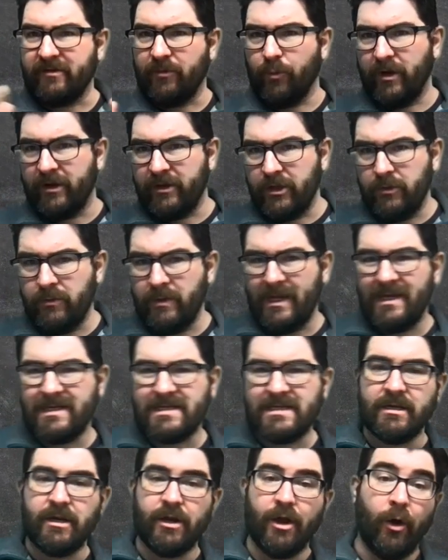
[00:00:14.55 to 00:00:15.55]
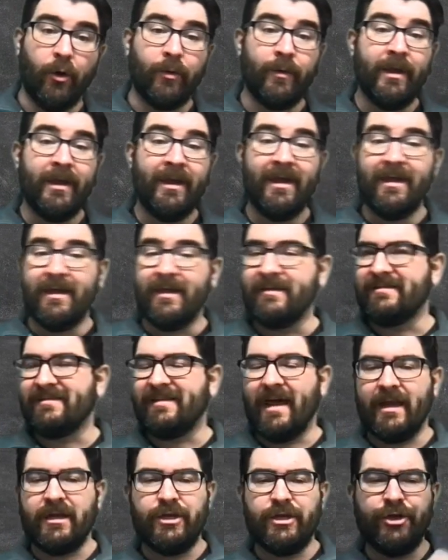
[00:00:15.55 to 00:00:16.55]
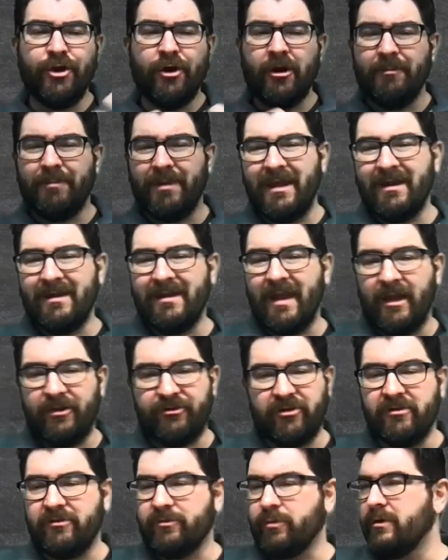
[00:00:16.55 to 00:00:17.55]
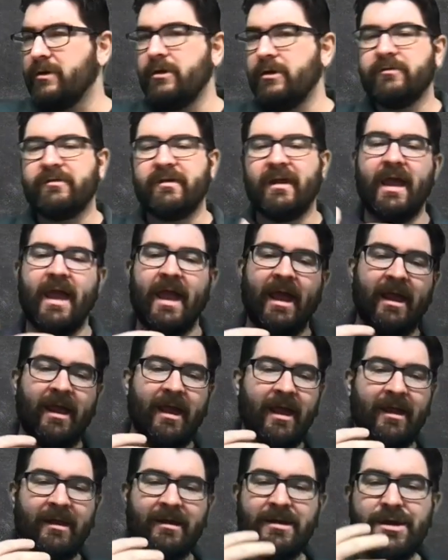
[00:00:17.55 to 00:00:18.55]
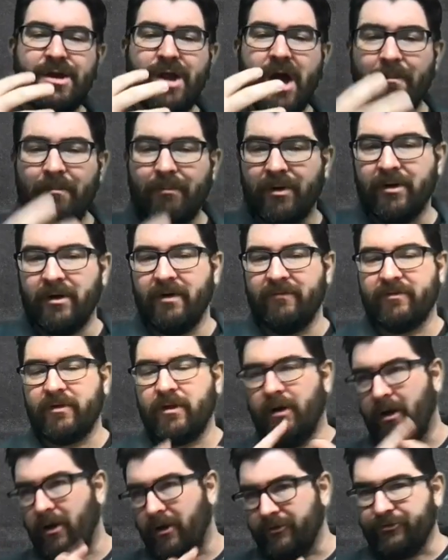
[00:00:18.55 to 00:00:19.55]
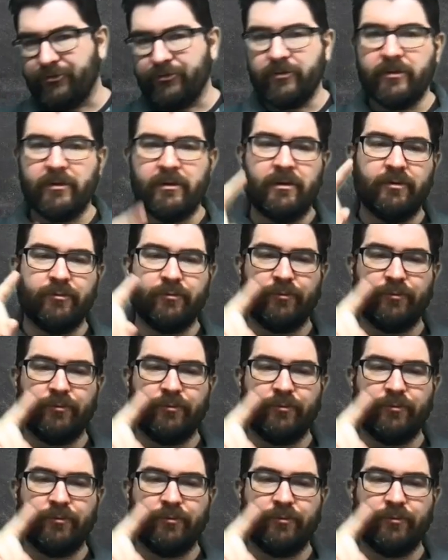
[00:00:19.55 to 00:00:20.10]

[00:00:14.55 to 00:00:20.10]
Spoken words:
And what you need to know is that European nations were using a number of cultural,